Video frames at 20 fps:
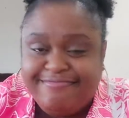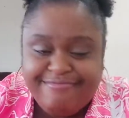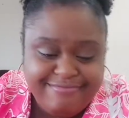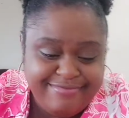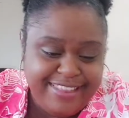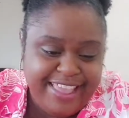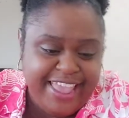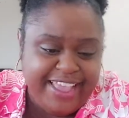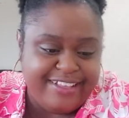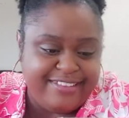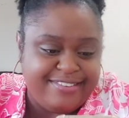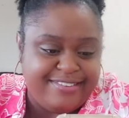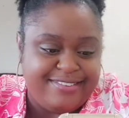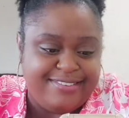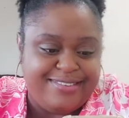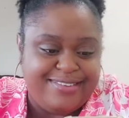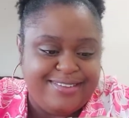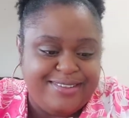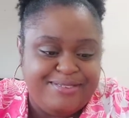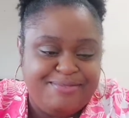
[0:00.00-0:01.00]

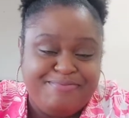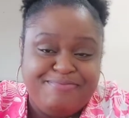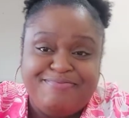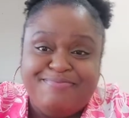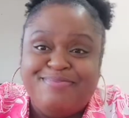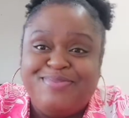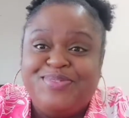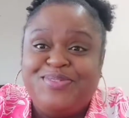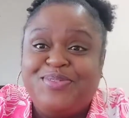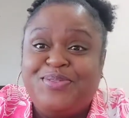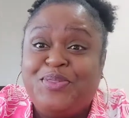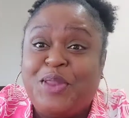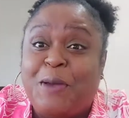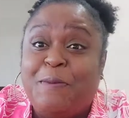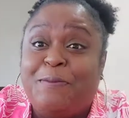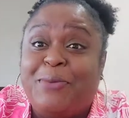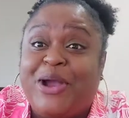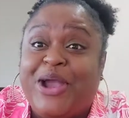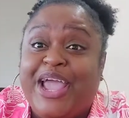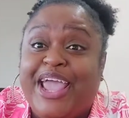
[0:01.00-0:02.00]
Next,
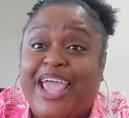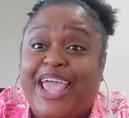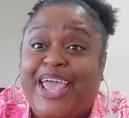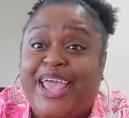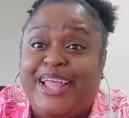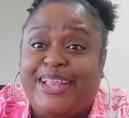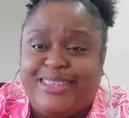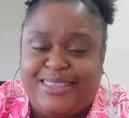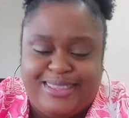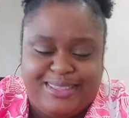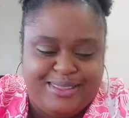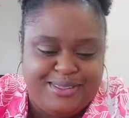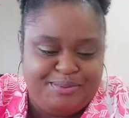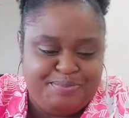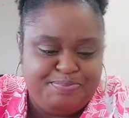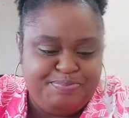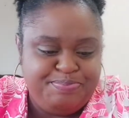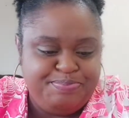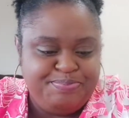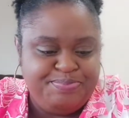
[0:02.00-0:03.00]
number 8.
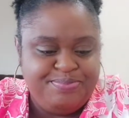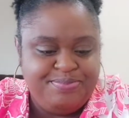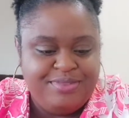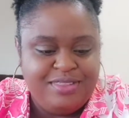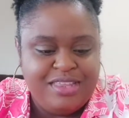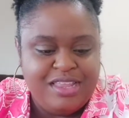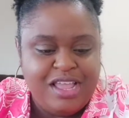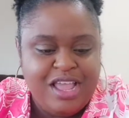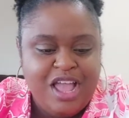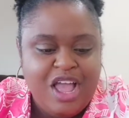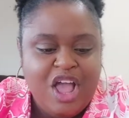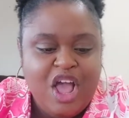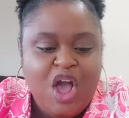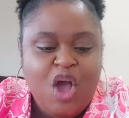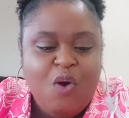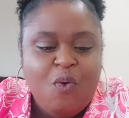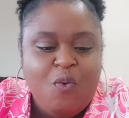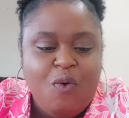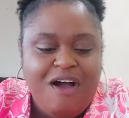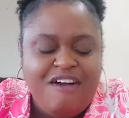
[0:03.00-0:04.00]

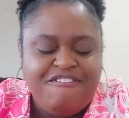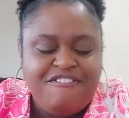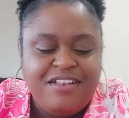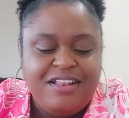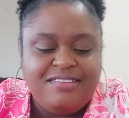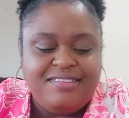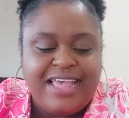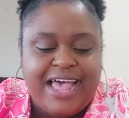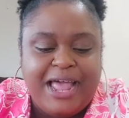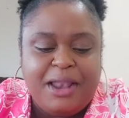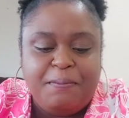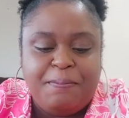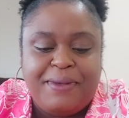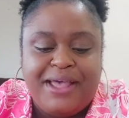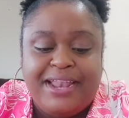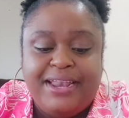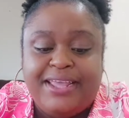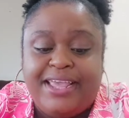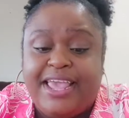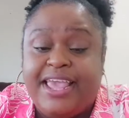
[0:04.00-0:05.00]
Waffles and
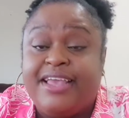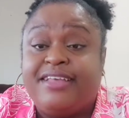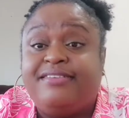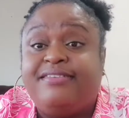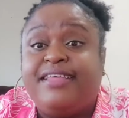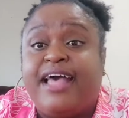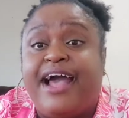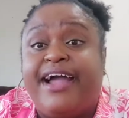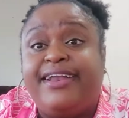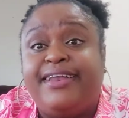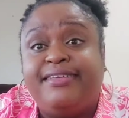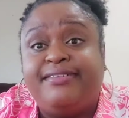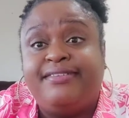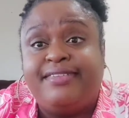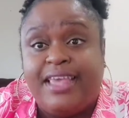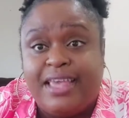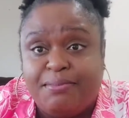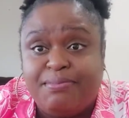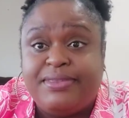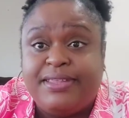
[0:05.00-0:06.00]
pancakes are the
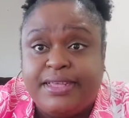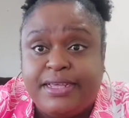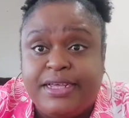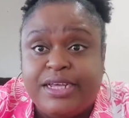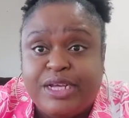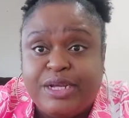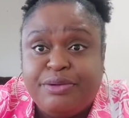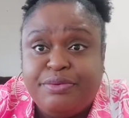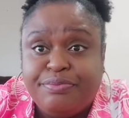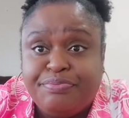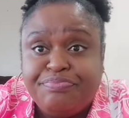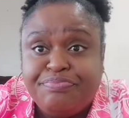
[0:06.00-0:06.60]
same thing.